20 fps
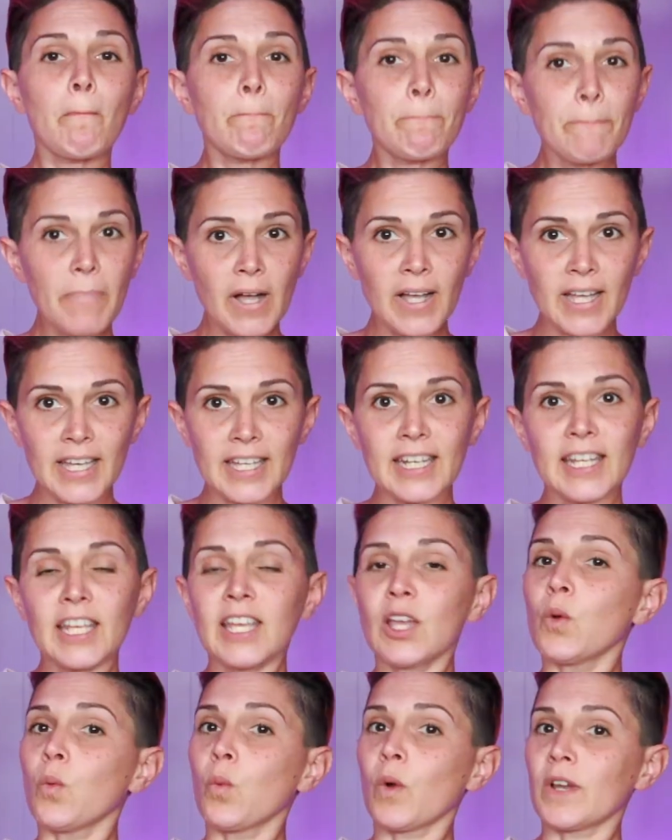but
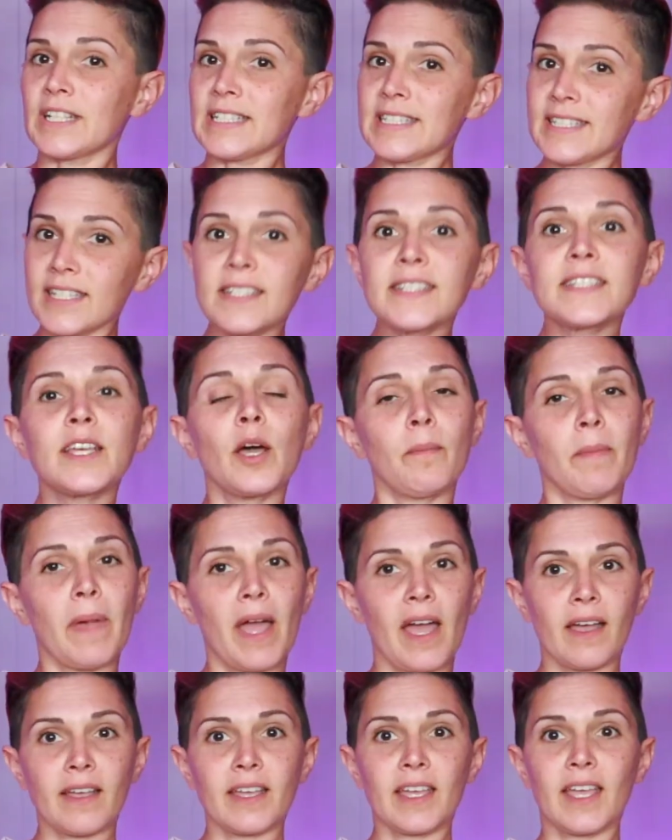when it does come
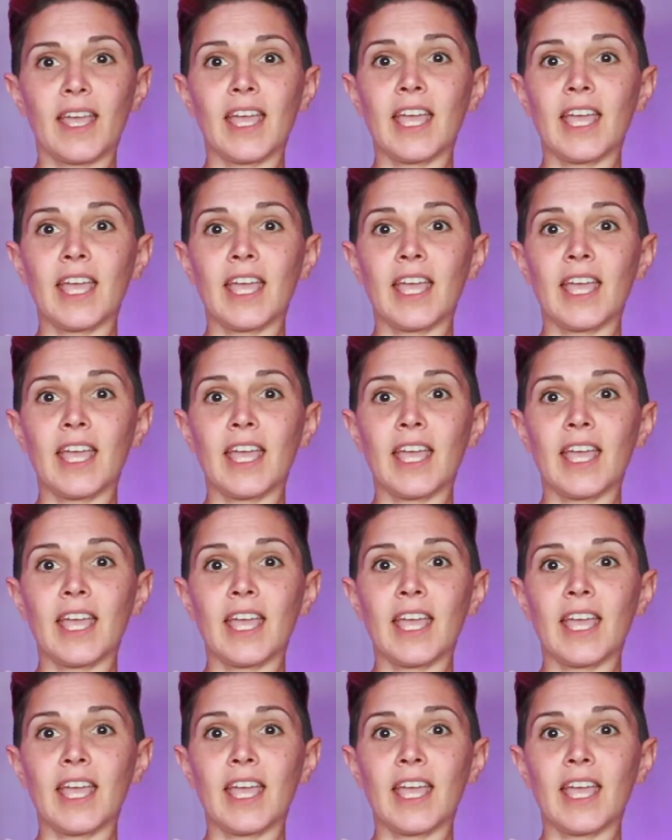back,